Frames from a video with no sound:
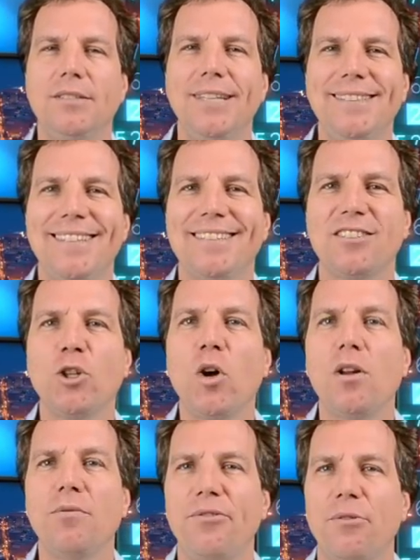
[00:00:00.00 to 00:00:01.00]
Data
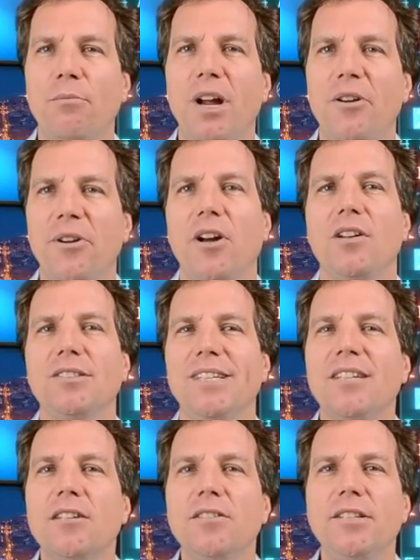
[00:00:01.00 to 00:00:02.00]
stolen from Marriott
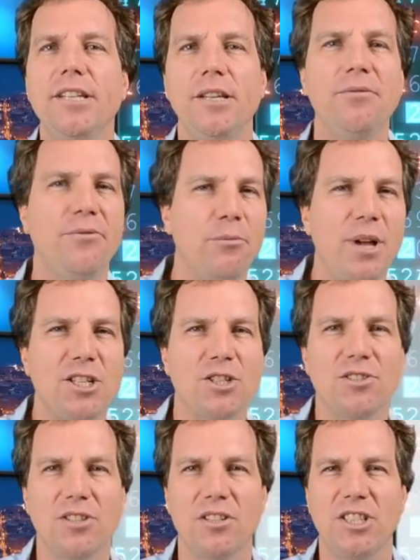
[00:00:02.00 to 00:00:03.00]
included
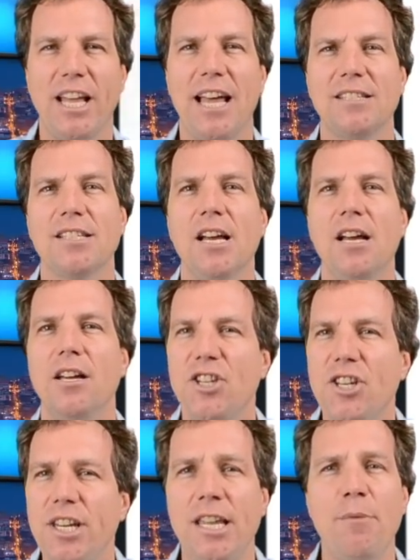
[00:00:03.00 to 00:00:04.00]
information such as
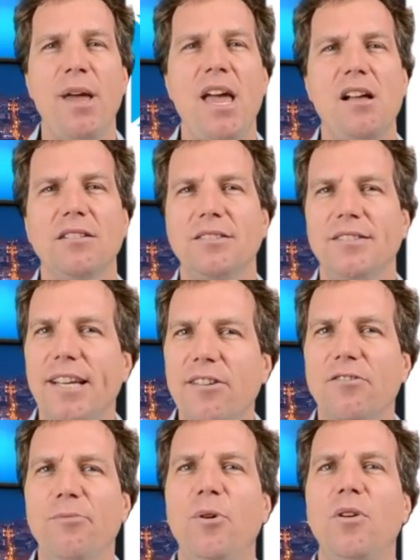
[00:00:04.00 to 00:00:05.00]
emails, date
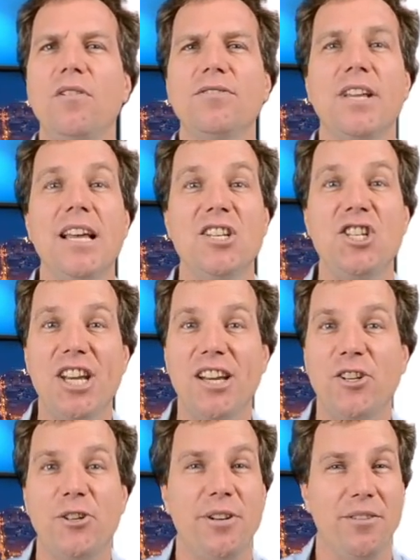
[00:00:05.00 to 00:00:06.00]
of birth,
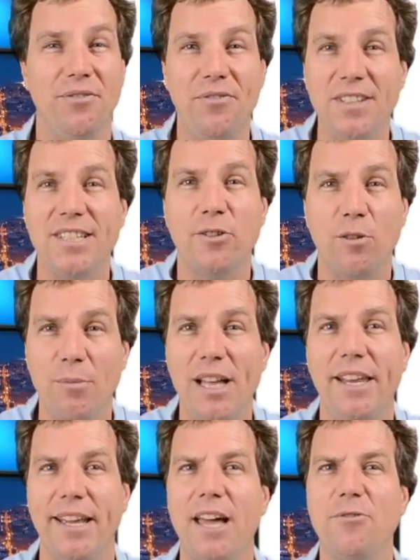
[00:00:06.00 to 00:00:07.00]
gender and physical
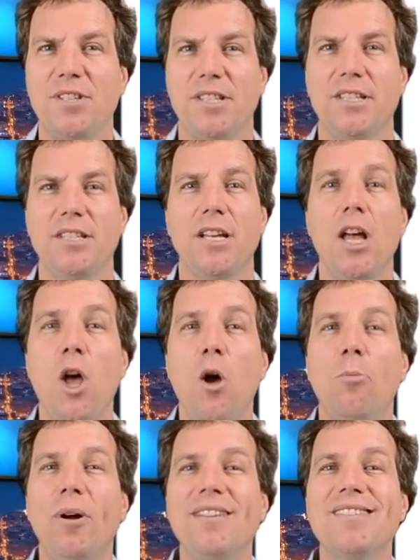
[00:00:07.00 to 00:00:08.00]
mailing addresses,
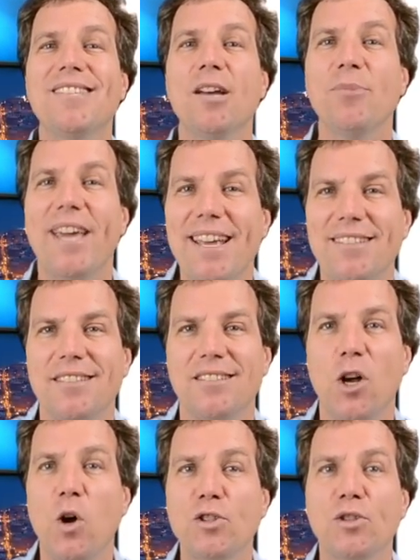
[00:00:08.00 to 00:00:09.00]
but in some cases
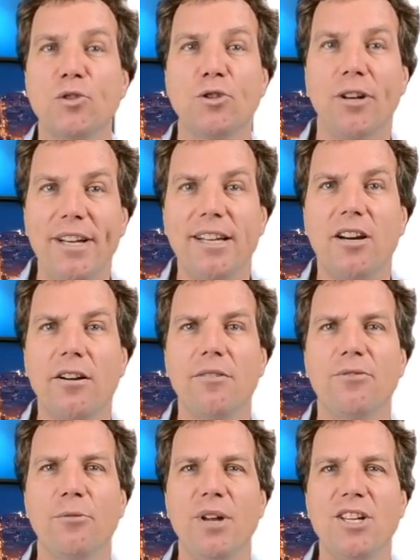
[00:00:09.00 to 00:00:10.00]
also credit card
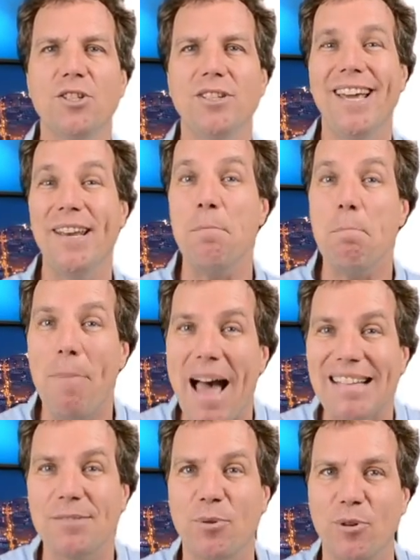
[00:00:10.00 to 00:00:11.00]
information and
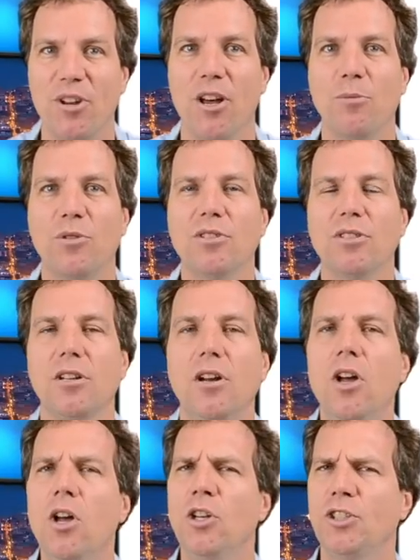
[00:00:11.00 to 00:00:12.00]
passport numbers.
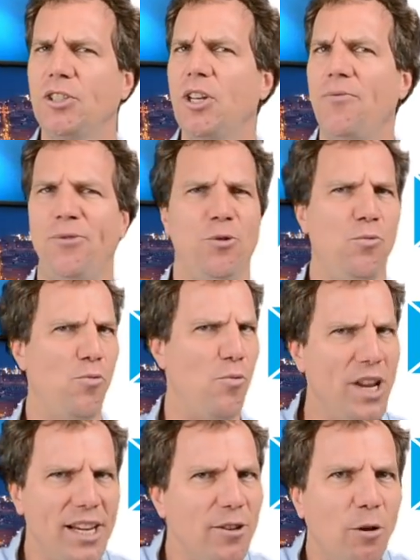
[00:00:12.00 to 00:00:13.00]
Stuff you
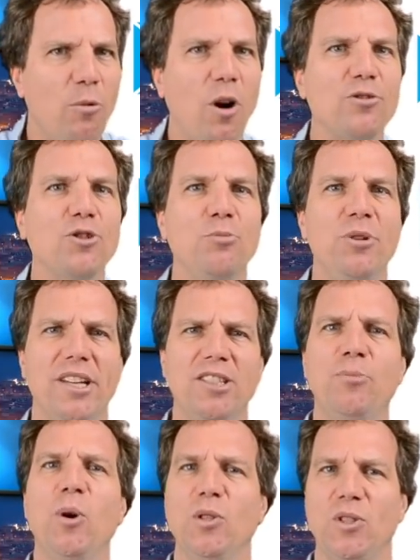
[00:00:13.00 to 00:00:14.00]
really don't want to be
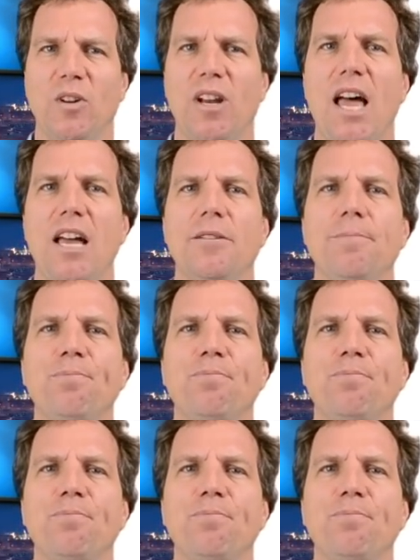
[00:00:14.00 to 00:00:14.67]
exposed online.